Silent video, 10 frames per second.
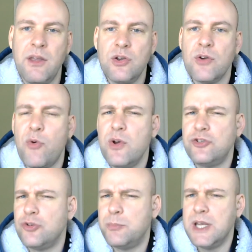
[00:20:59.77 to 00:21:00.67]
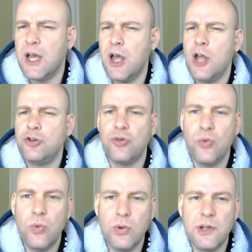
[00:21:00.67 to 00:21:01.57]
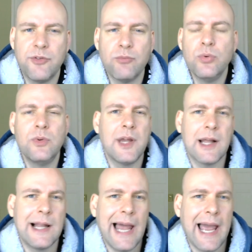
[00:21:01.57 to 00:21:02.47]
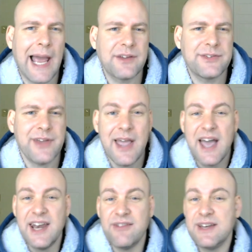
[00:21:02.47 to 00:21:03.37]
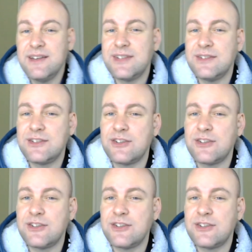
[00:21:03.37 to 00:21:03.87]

Your voice should be a tool of the ruling class, and if it isn't,